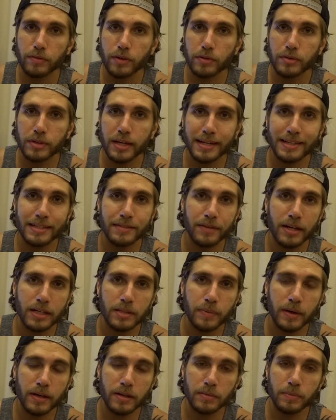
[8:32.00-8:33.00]
negative
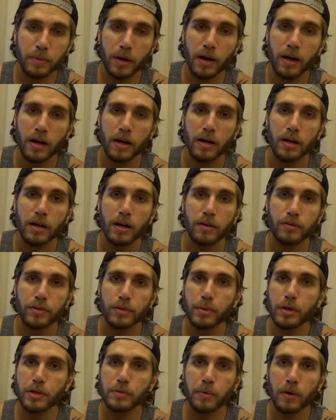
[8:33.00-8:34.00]
aspects, but for the
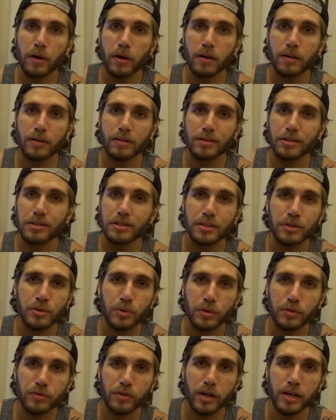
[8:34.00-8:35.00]
most part, just
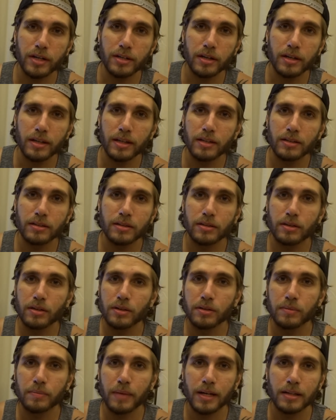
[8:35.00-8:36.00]
enjoy the ride. Like, there's
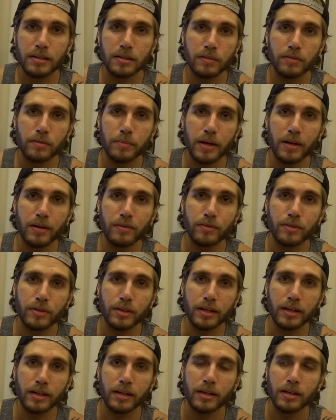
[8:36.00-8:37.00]
good and bad stuff about
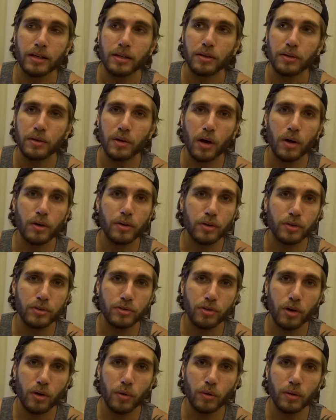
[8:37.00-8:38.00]
everything. You can't
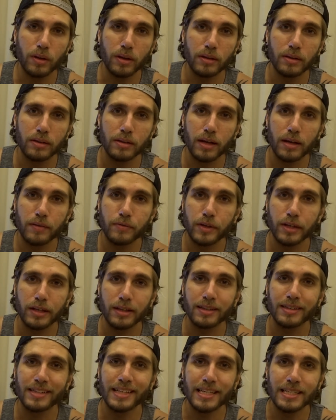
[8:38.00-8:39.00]
control every
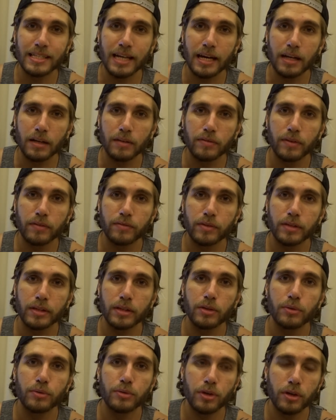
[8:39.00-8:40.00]
little detail of everything
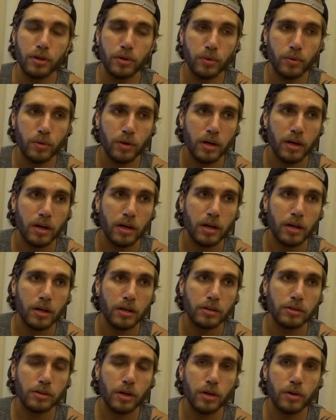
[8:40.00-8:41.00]
you do,
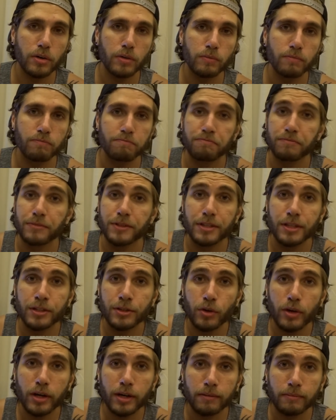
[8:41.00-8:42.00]
so just
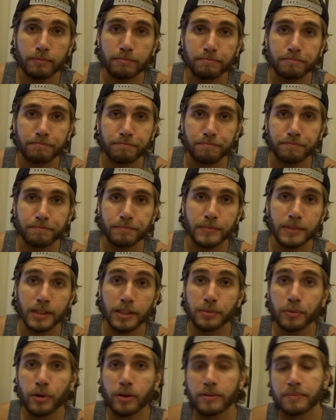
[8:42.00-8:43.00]
enjoy it. See you
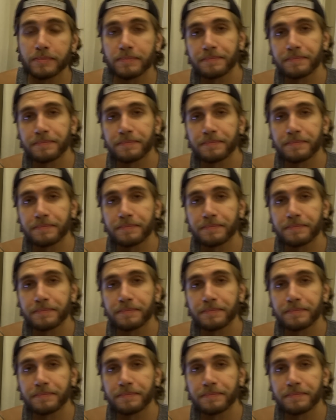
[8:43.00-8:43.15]
tomorrow.